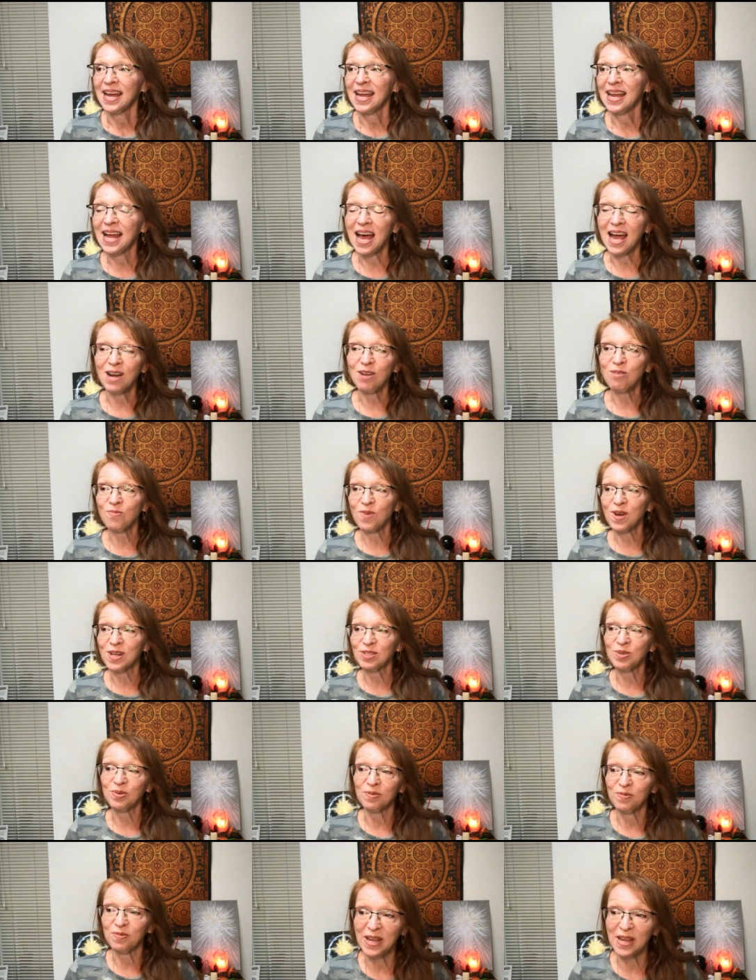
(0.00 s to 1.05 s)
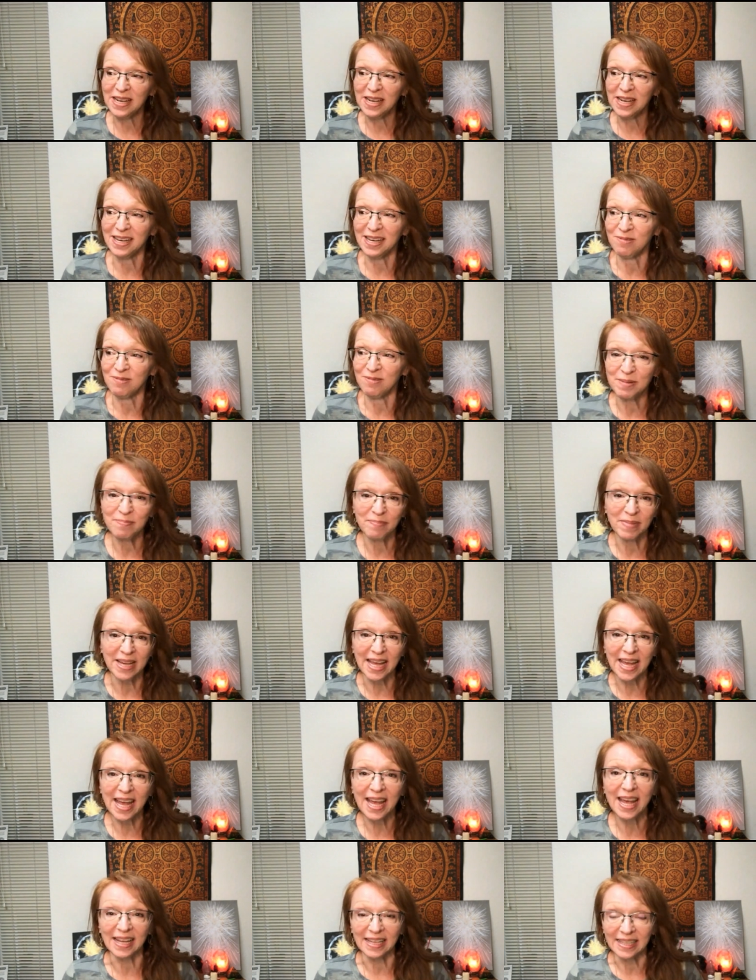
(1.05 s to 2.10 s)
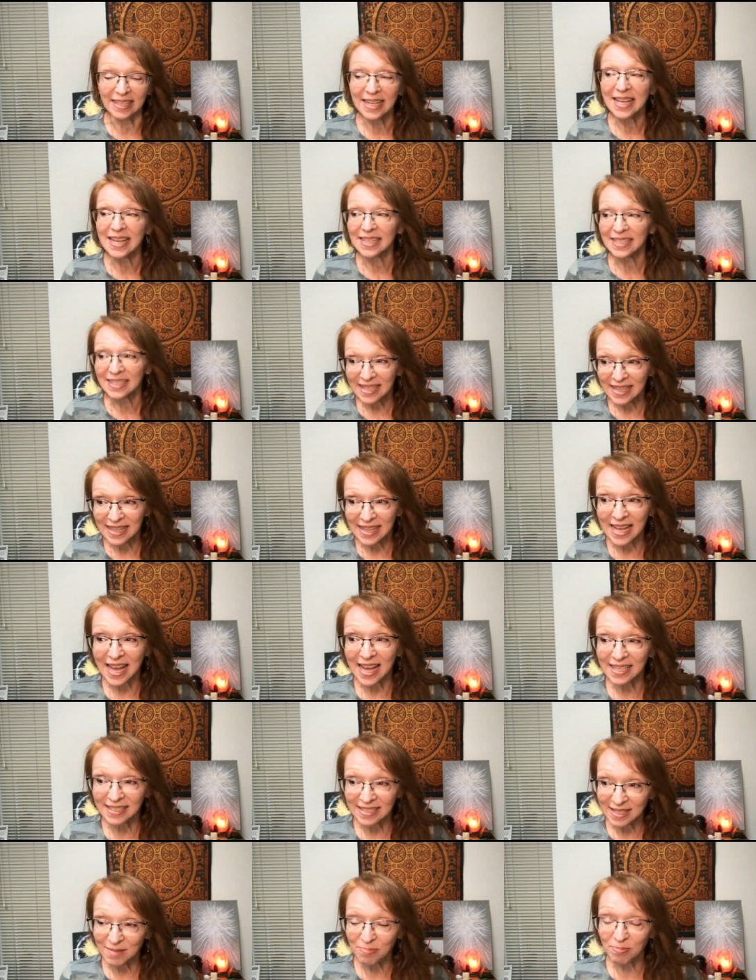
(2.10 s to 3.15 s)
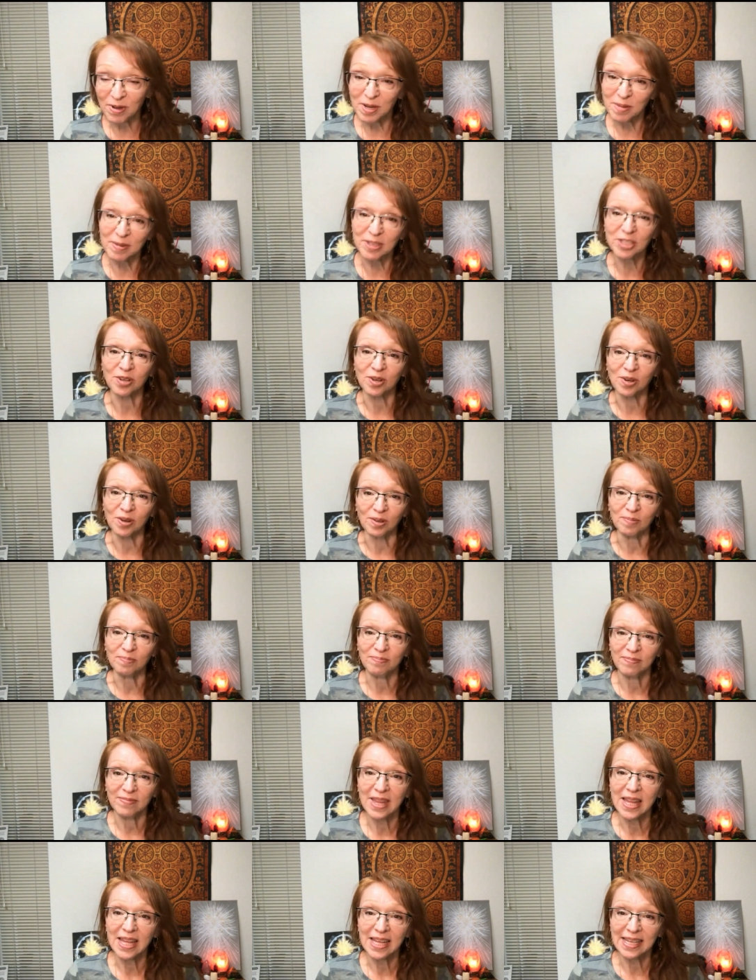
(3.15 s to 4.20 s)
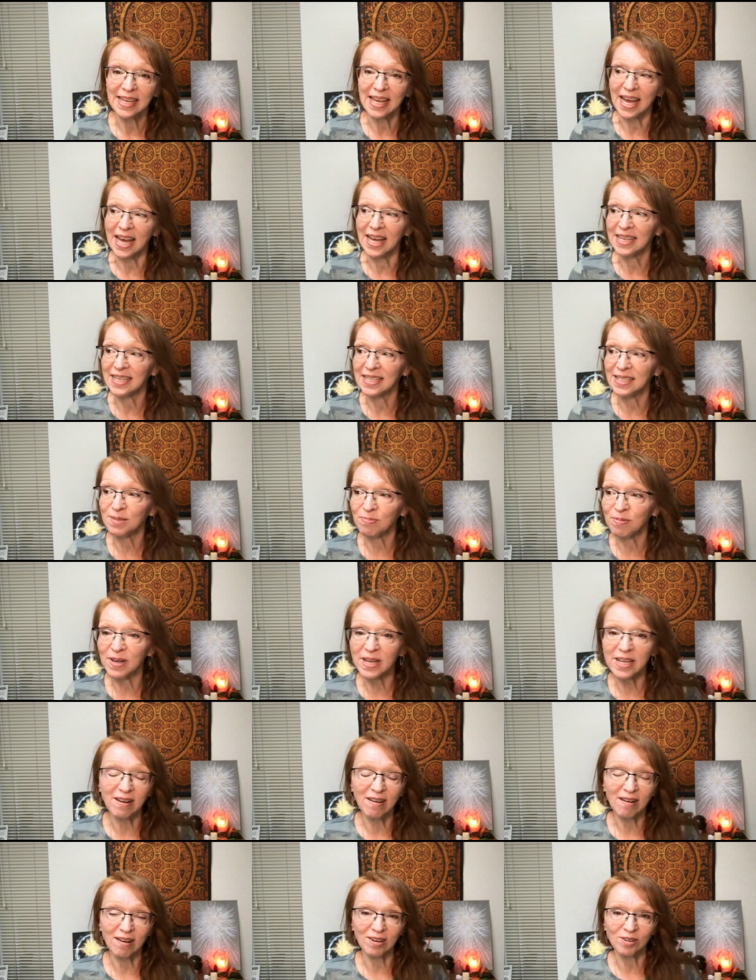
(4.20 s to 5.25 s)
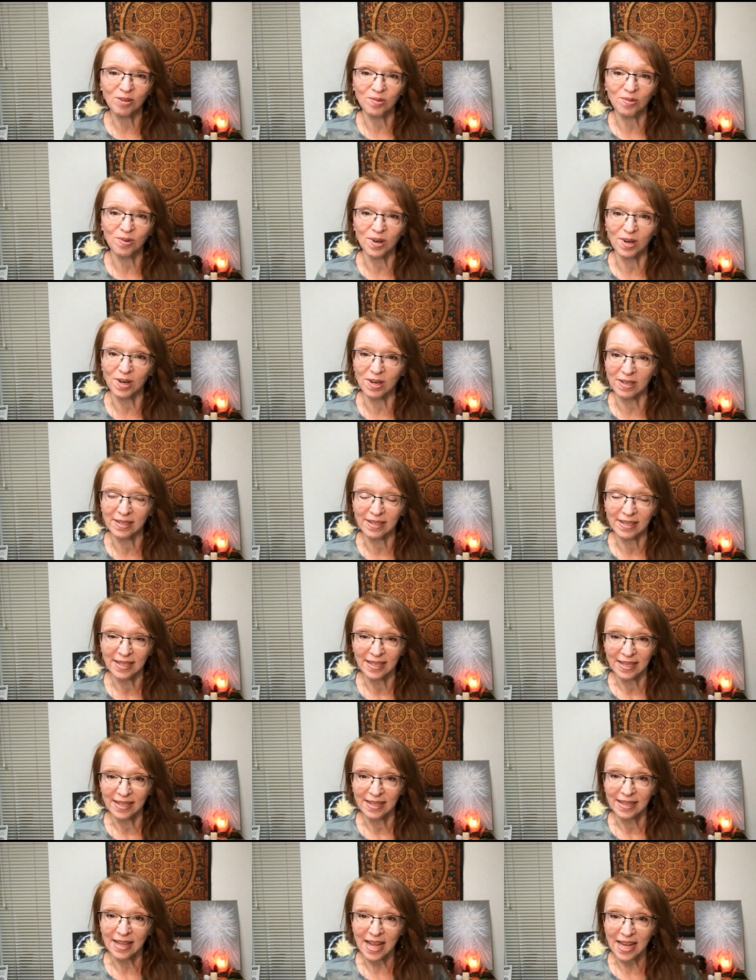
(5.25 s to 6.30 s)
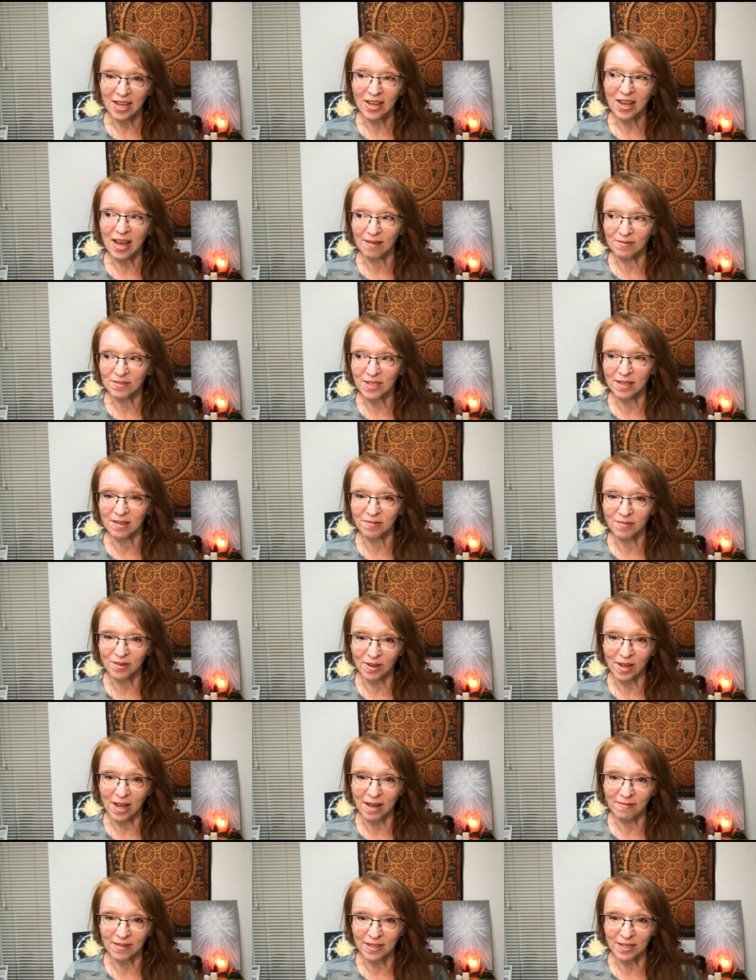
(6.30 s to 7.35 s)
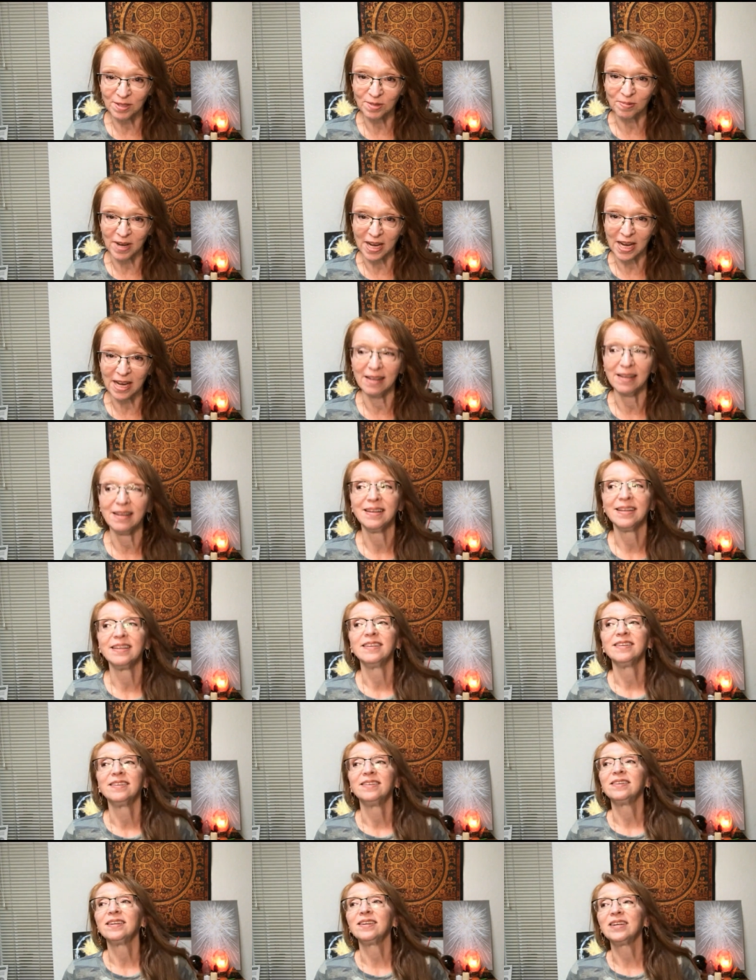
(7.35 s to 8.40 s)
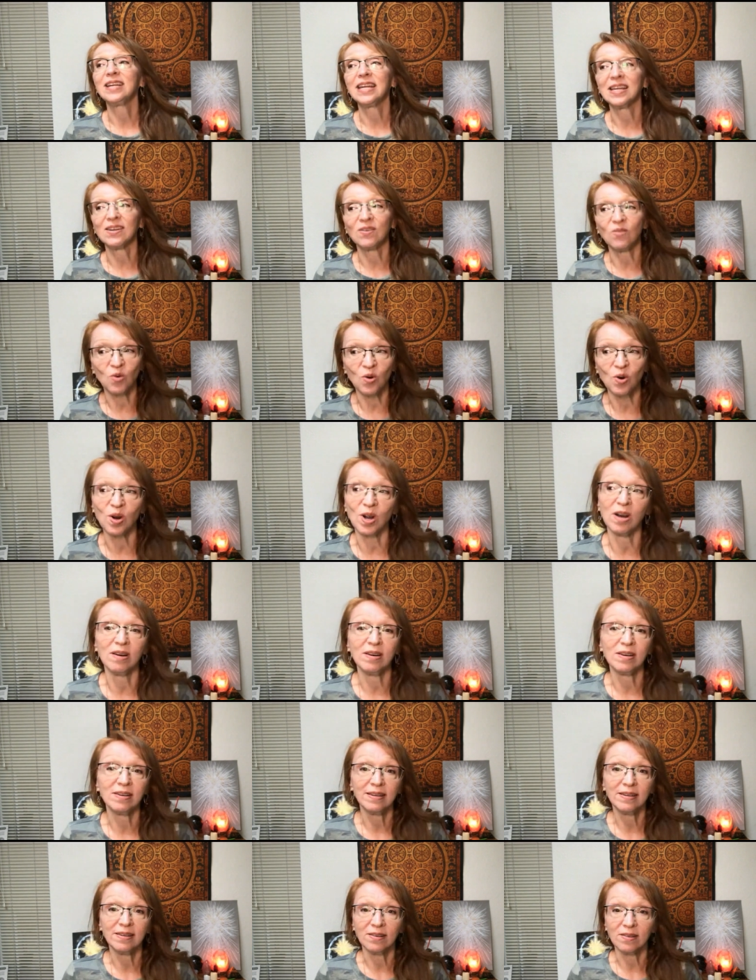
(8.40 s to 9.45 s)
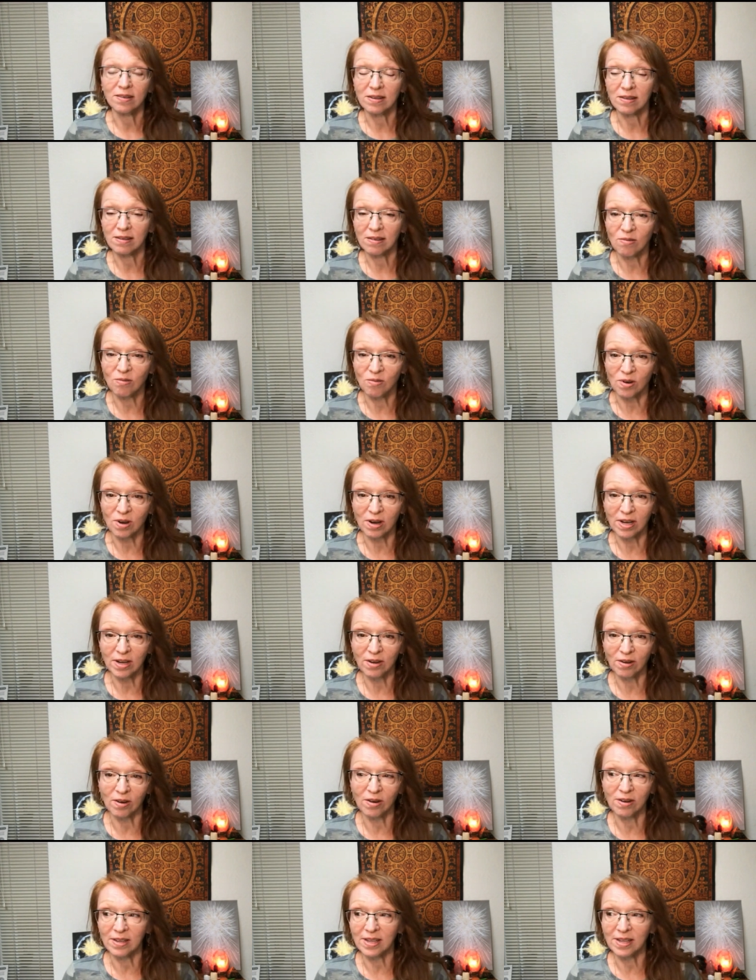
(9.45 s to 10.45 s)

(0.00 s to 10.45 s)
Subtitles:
I don't want to offend anyone, but hey, that's pretty much a cult. Yeah, it's pretty hardcore. Like you have to live your life this way, or you're,